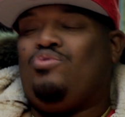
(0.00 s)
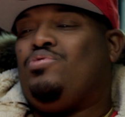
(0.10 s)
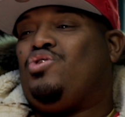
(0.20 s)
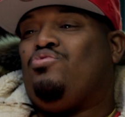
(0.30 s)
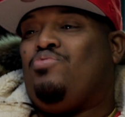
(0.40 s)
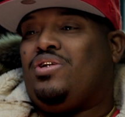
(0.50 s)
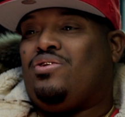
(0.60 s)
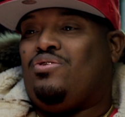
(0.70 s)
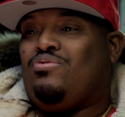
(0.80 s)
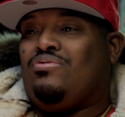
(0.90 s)
Do what you
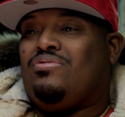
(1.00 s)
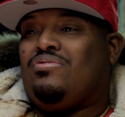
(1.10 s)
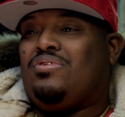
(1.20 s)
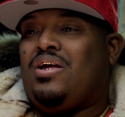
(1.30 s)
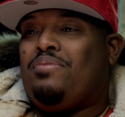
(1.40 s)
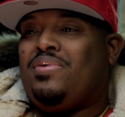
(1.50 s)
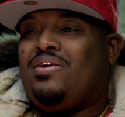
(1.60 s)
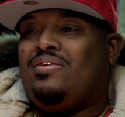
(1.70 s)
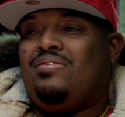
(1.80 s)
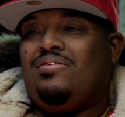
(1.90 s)
want to do. You know what I
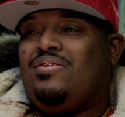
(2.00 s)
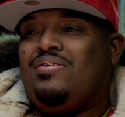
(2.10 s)
mean?